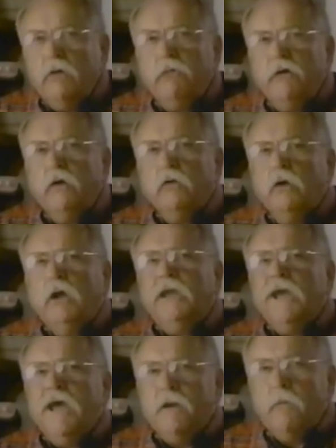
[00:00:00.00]
Then you feel
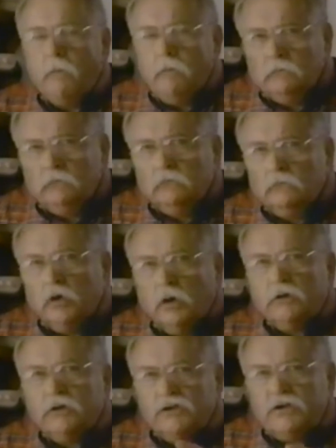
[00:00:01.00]
good again
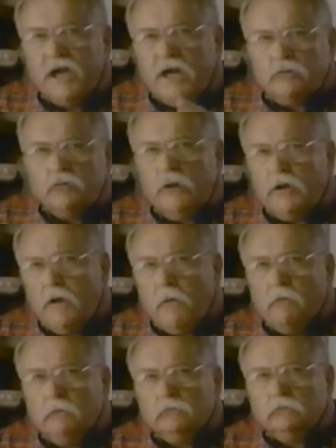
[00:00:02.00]
because it stays with
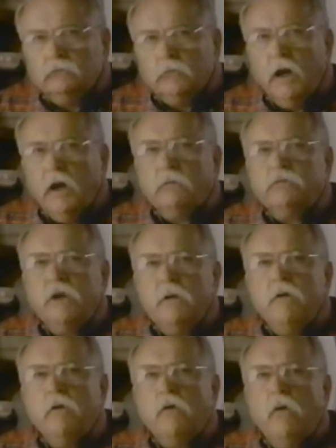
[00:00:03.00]
you and
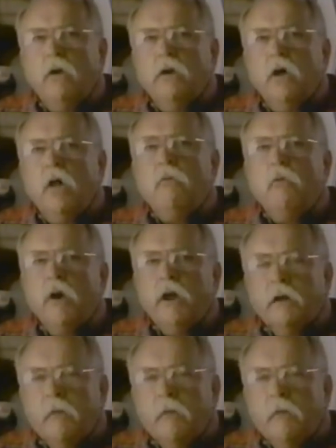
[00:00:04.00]
helps keep you rolling all